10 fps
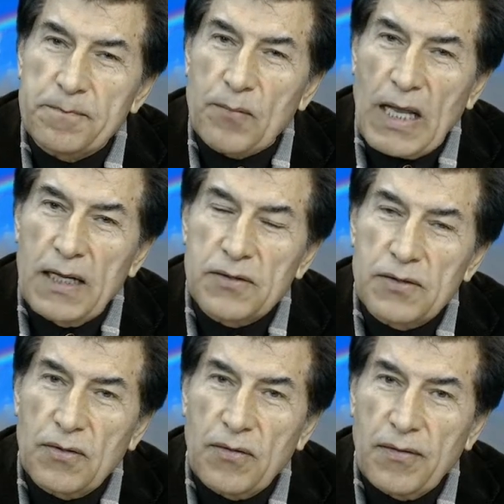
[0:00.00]
and
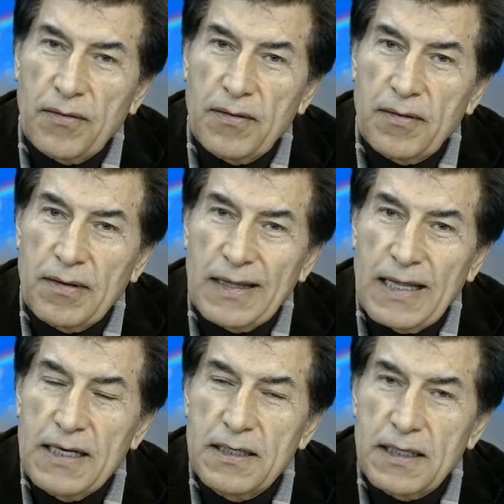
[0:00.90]
so
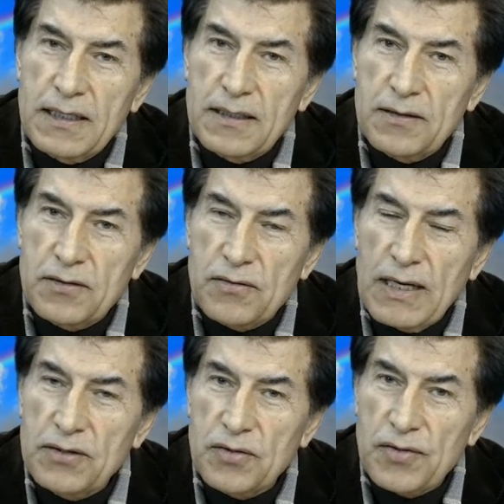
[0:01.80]
then try
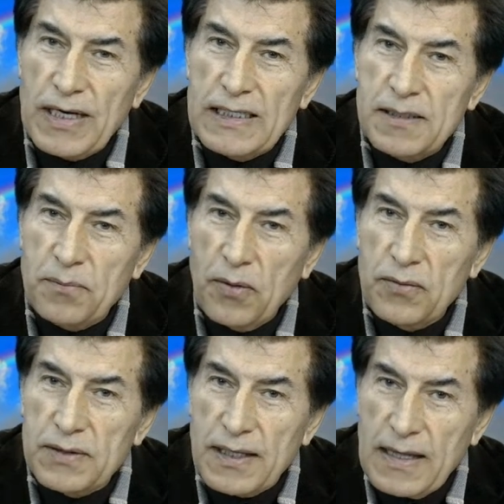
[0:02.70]
to
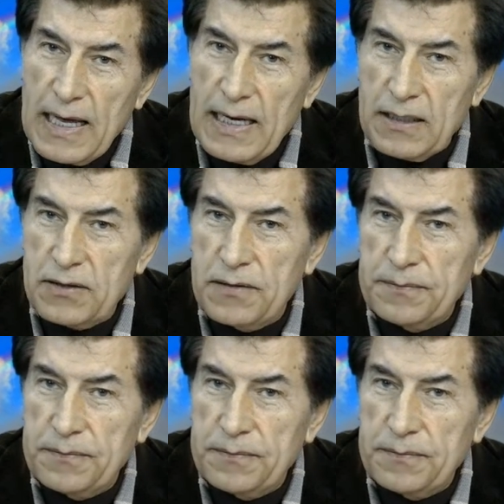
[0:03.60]
transpose that